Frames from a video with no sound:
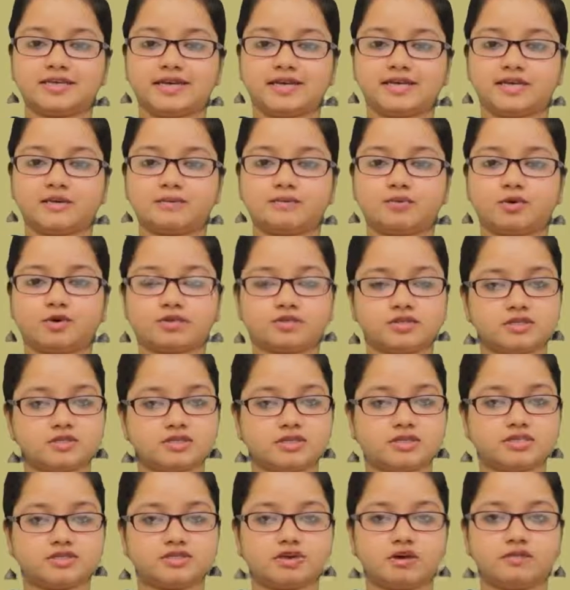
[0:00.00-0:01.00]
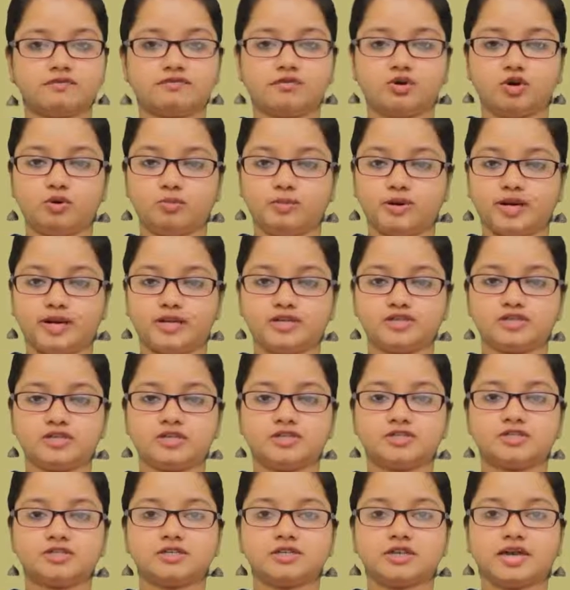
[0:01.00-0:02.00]
that the processes of
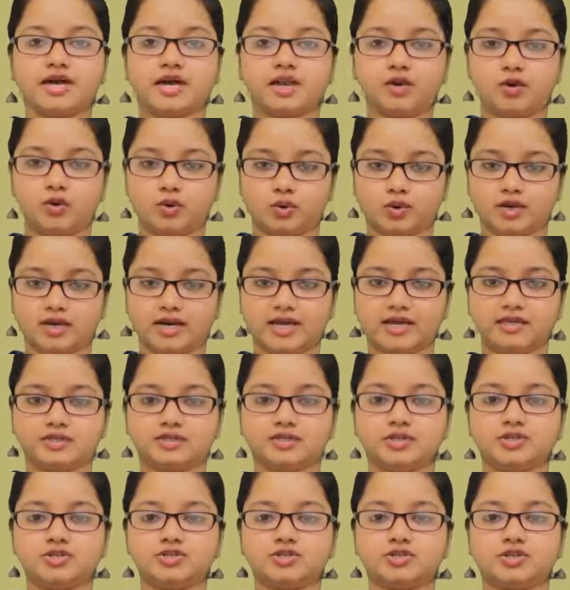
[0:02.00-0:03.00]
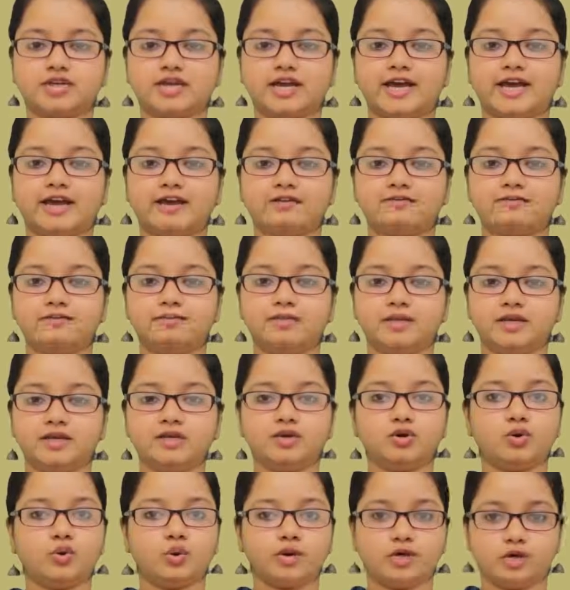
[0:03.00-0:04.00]
globalization and localization have
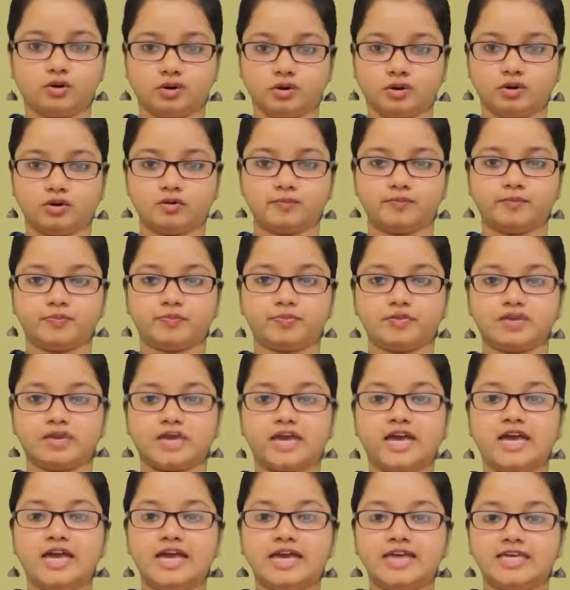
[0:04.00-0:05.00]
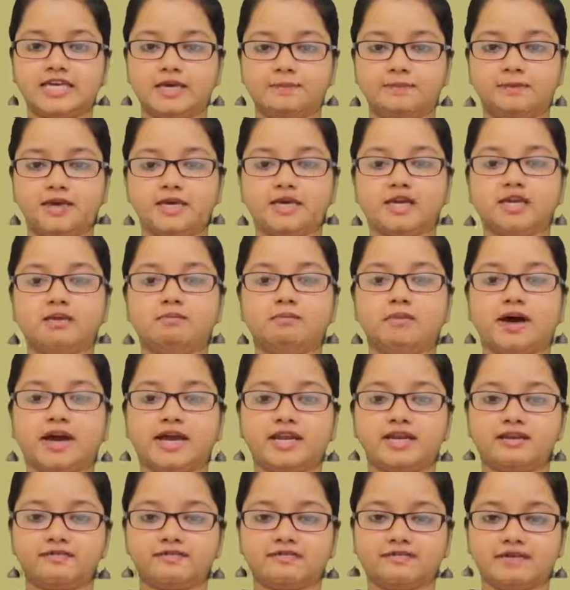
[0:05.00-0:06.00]
been going on. Keeping in
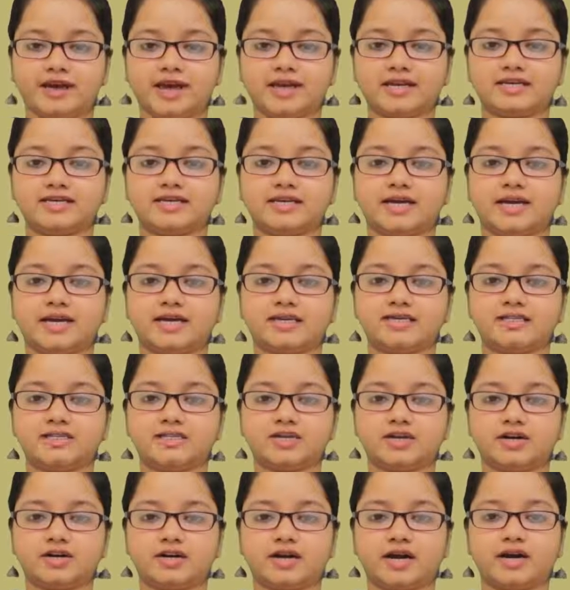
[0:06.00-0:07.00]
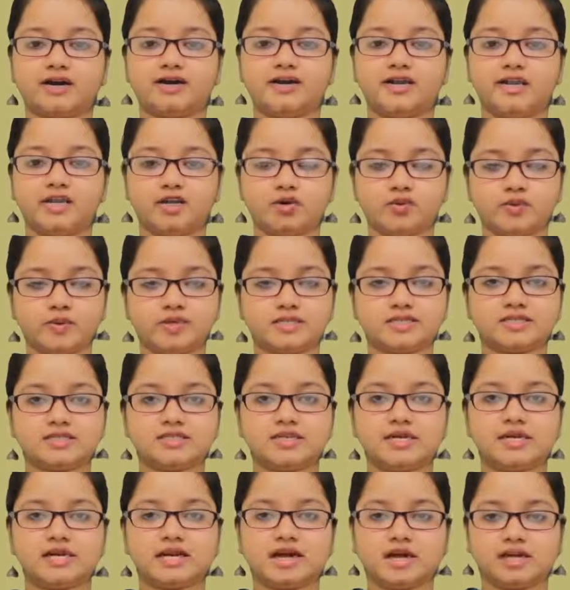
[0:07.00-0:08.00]
mind the fact that there are
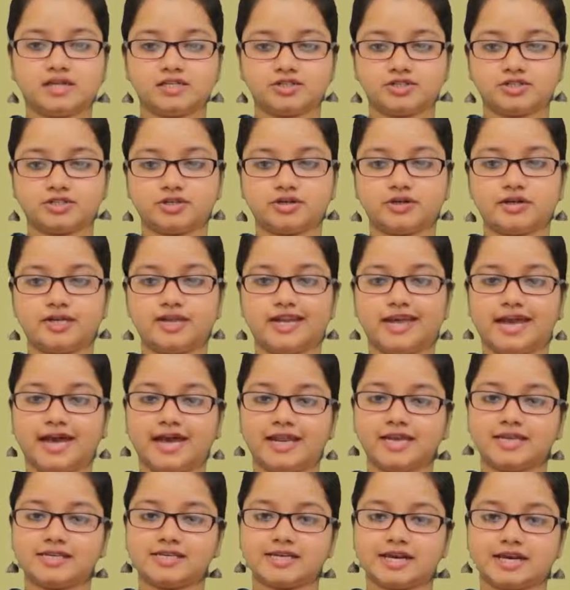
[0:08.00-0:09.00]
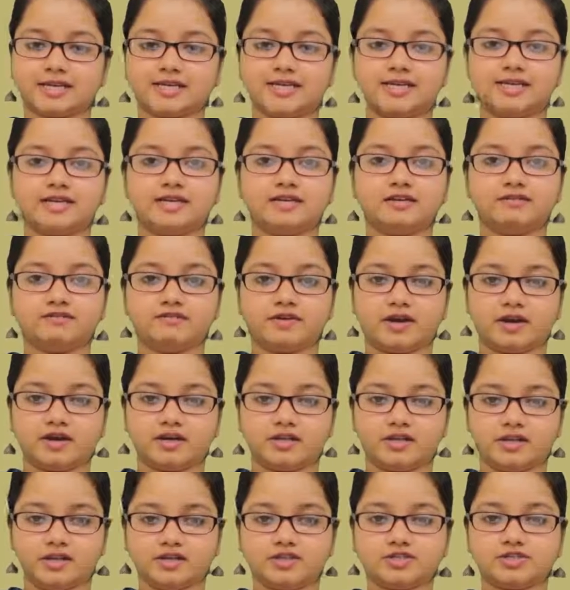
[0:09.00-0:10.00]
linguistic, cultural and technical
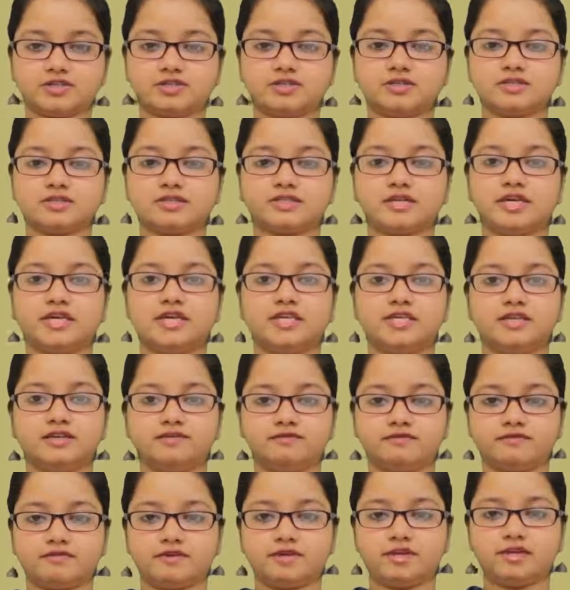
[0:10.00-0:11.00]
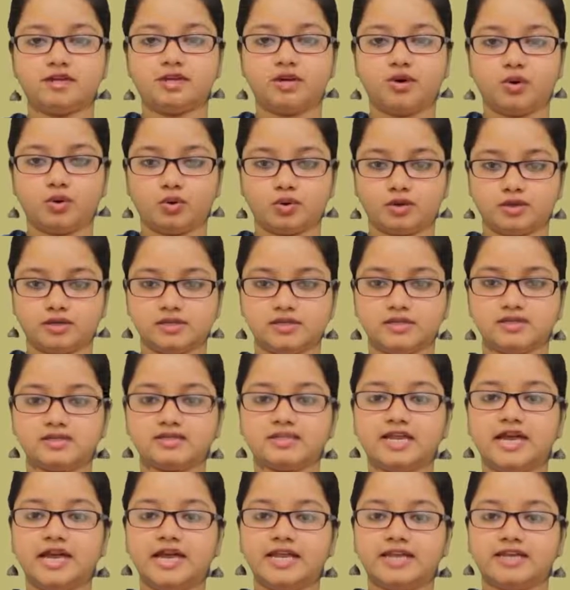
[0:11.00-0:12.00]
variations in different locals,
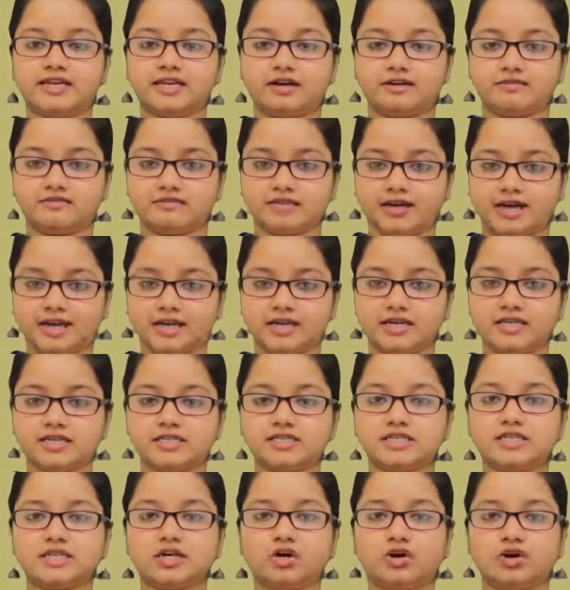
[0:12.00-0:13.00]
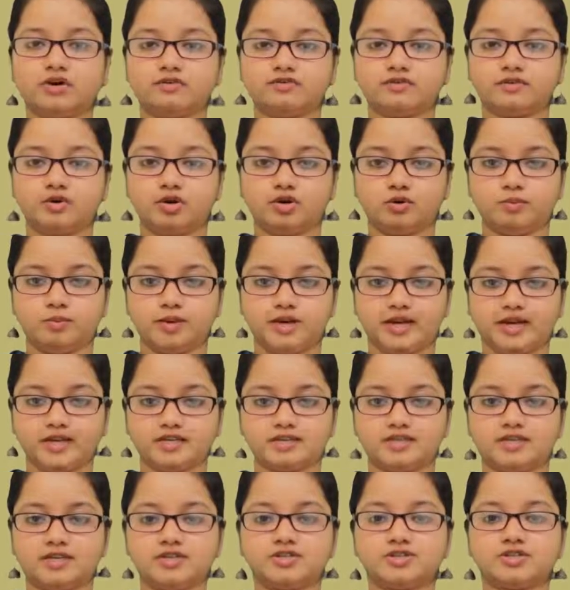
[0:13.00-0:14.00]
the validity of
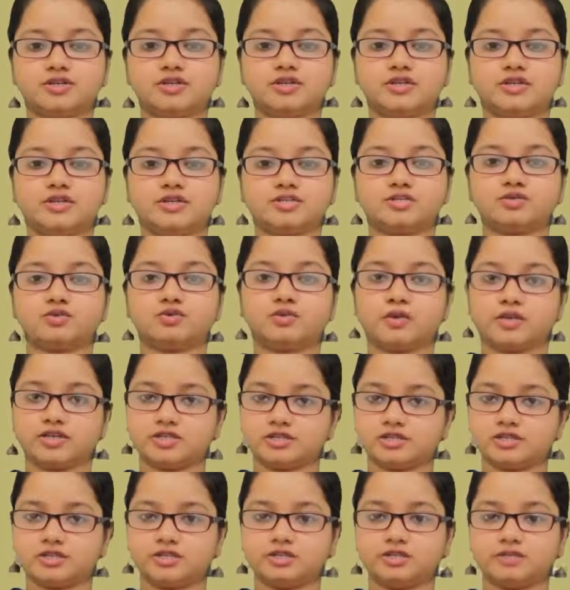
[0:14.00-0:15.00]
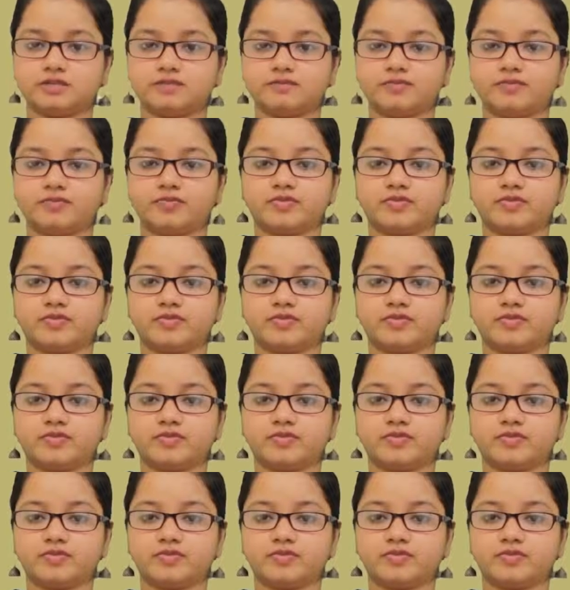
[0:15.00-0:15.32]
globalization is questioned.